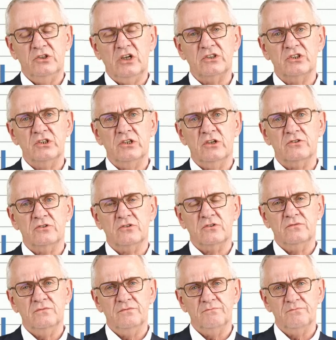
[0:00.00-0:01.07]
does not
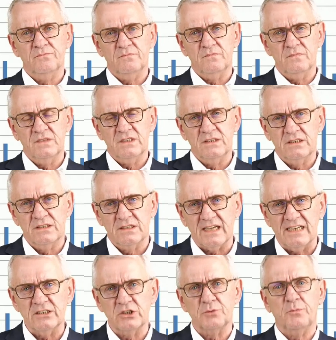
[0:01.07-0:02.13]

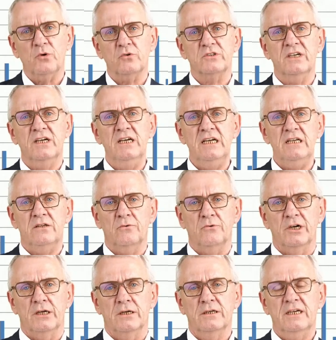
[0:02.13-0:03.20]
transport the heat
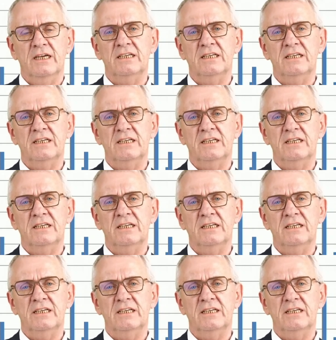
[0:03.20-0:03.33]
away.